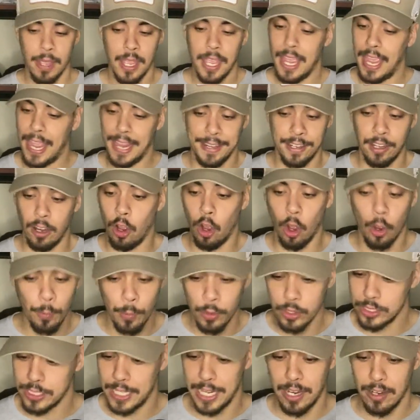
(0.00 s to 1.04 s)
I can
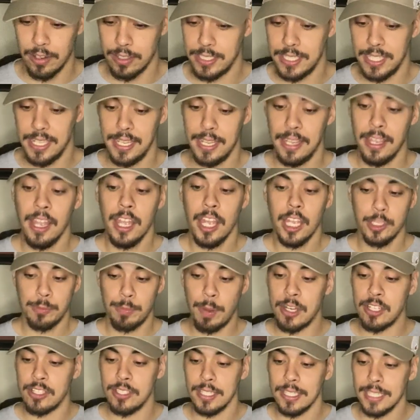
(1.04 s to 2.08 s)
almost guarantee it,
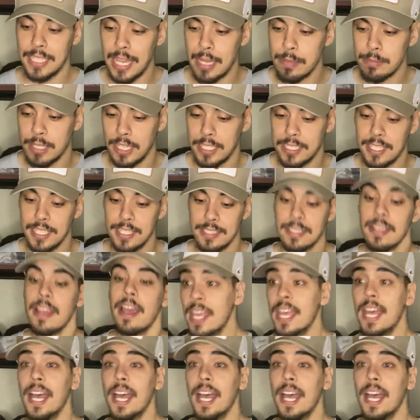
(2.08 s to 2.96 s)
especially in games like this.